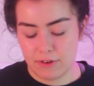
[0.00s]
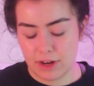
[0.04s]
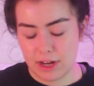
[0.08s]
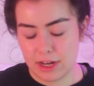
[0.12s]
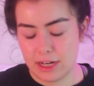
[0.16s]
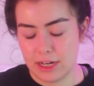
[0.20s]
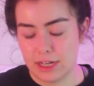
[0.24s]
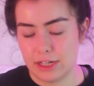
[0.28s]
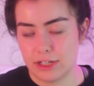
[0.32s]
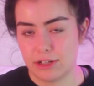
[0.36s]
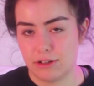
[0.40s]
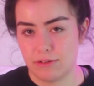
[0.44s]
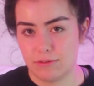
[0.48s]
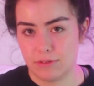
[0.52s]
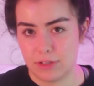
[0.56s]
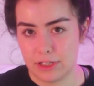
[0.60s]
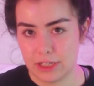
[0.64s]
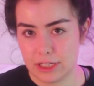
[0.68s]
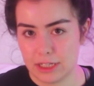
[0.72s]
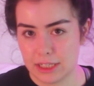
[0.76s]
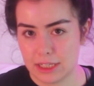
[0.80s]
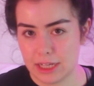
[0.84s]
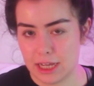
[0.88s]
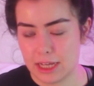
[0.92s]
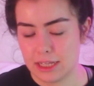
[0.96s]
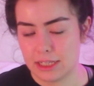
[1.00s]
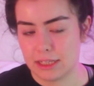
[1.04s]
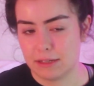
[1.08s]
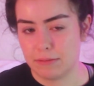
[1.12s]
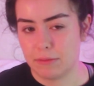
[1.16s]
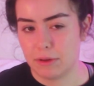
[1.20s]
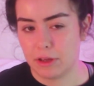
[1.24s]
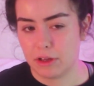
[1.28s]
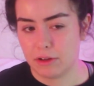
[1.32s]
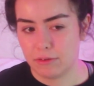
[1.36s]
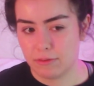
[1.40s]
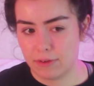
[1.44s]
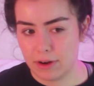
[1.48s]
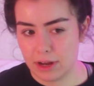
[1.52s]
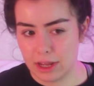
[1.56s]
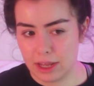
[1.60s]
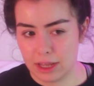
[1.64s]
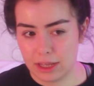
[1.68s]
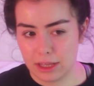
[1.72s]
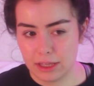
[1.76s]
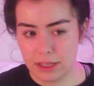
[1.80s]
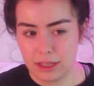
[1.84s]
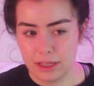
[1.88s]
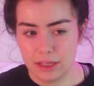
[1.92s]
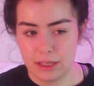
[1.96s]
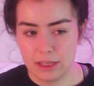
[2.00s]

recognition or success in my career,